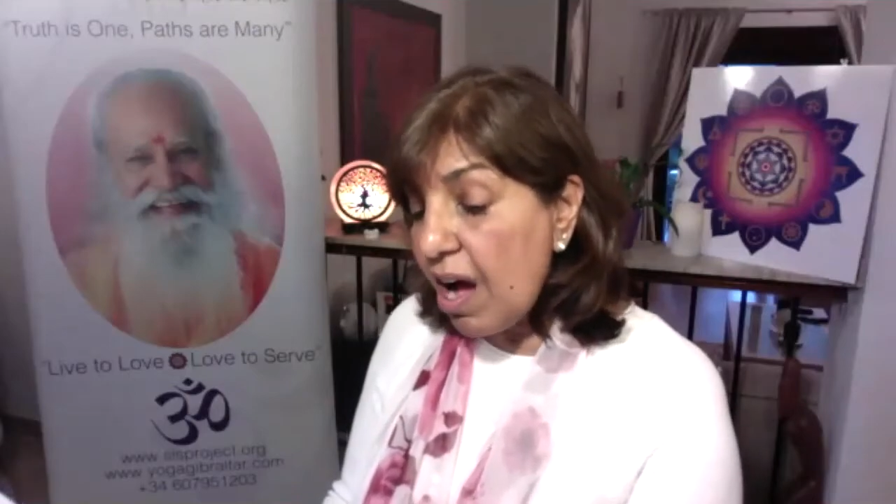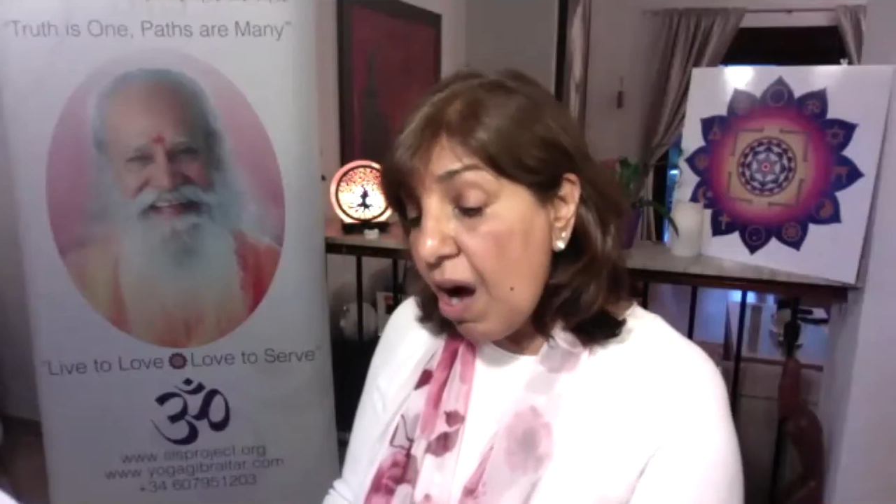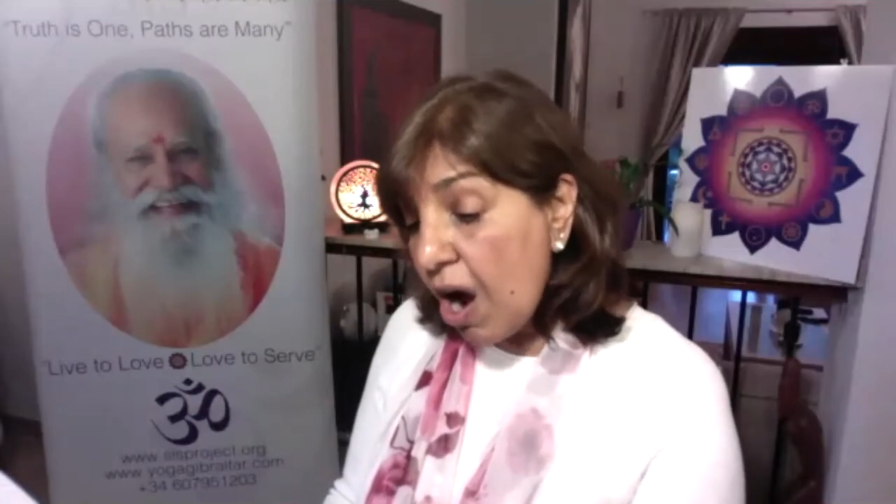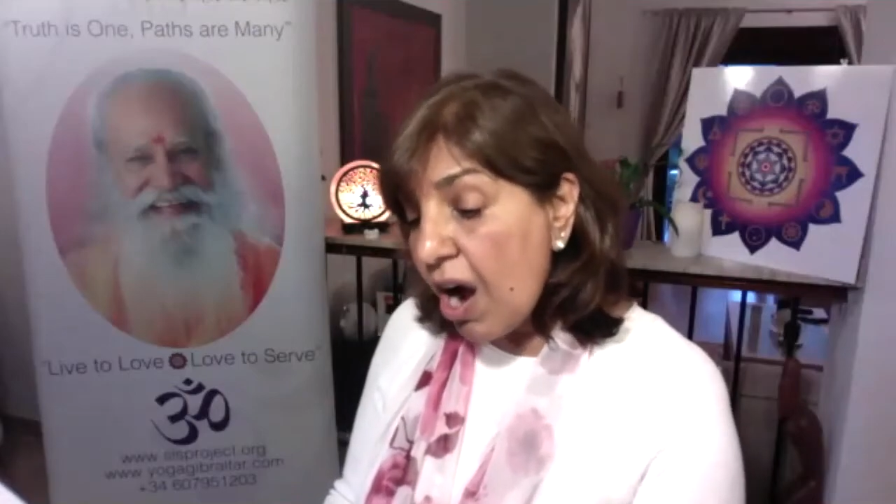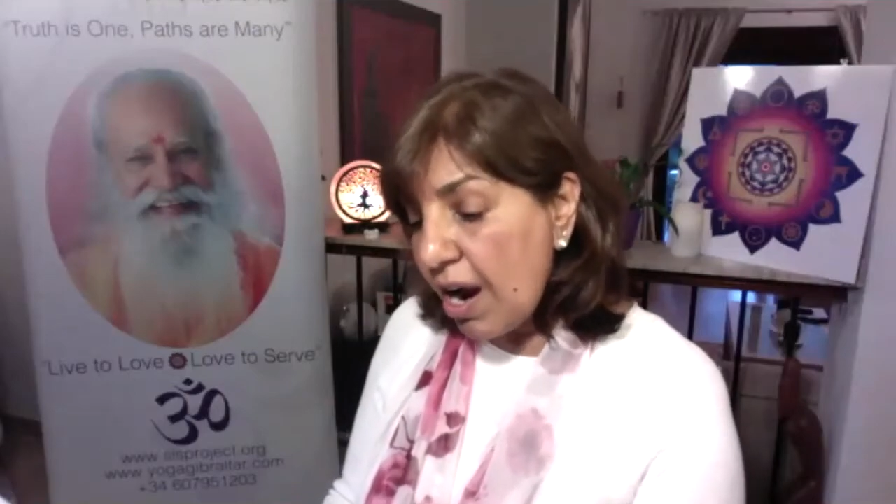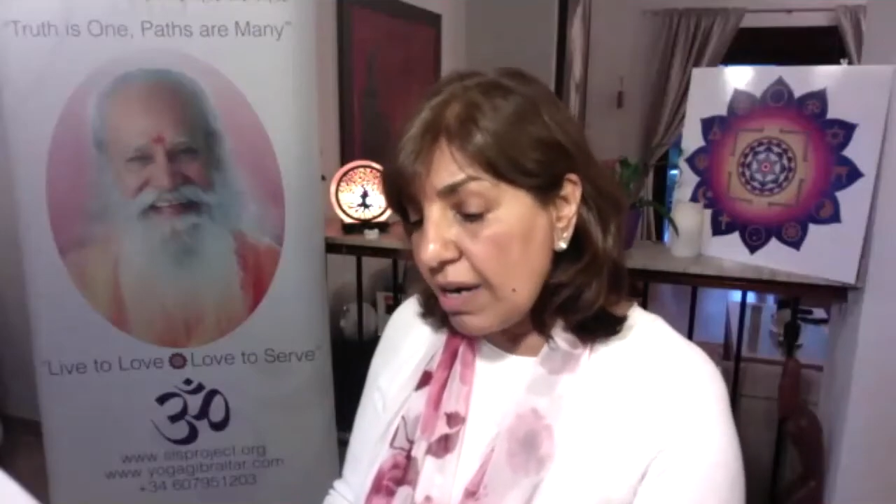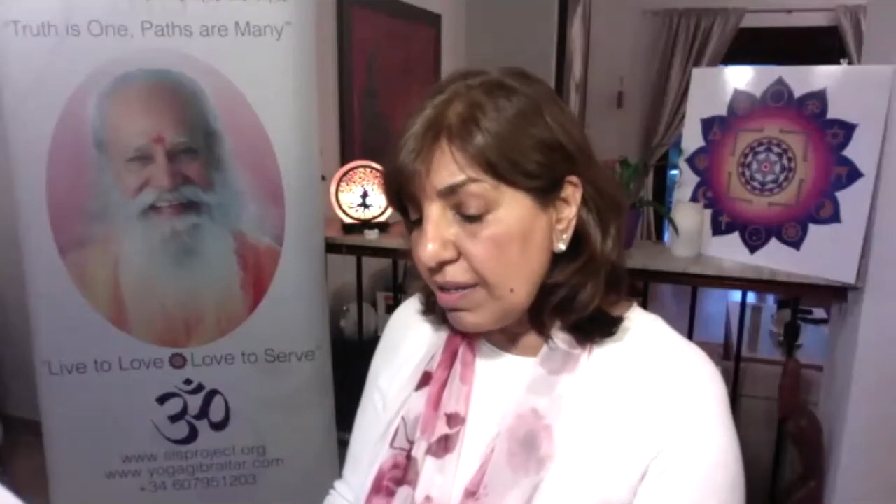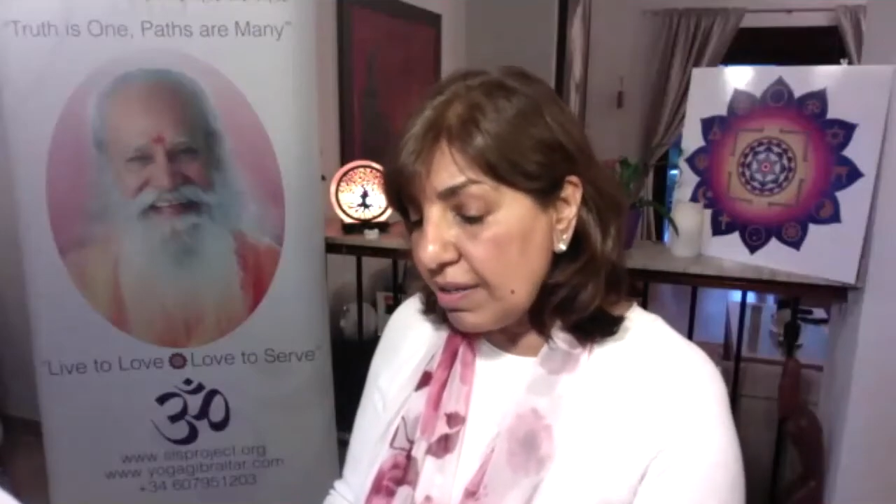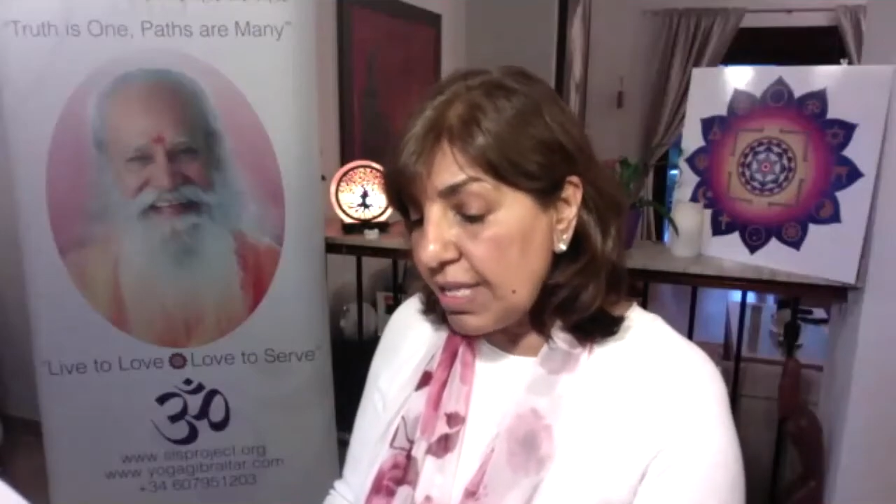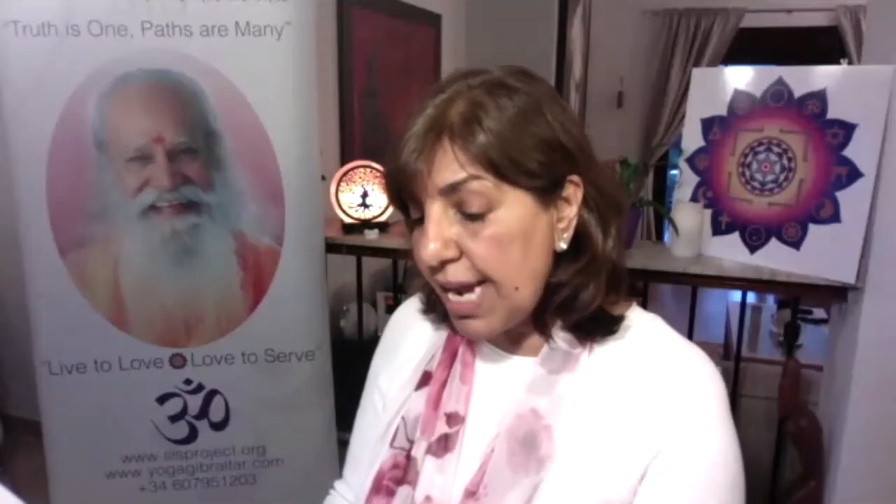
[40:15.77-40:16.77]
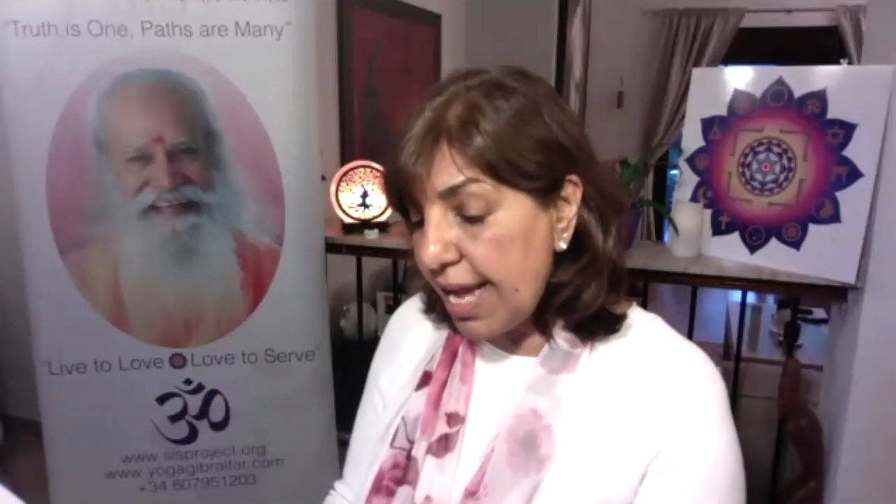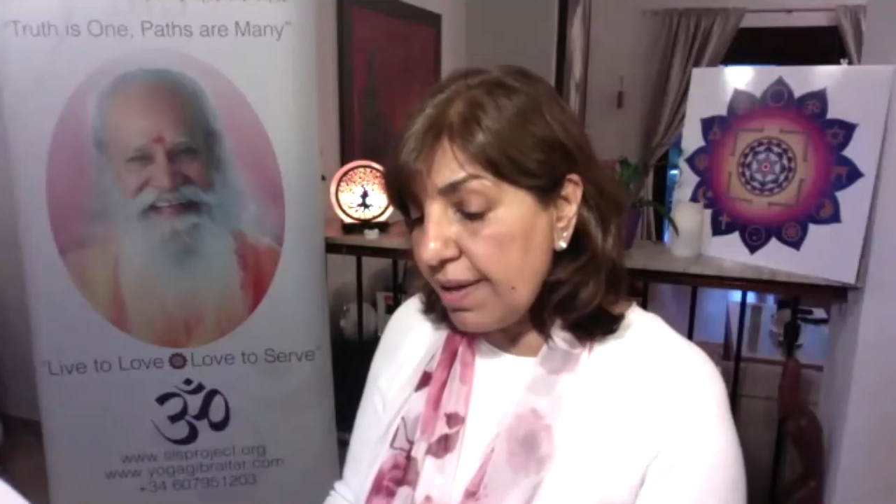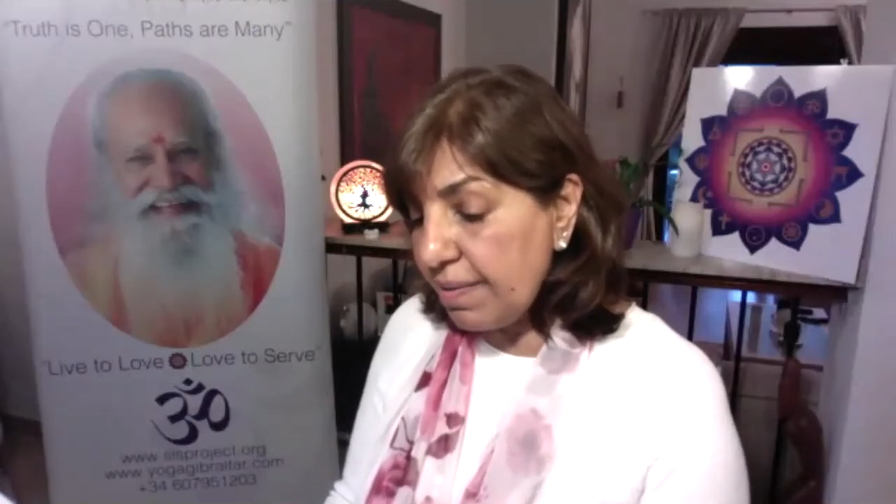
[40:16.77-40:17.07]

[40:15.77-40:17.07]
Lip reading: are there.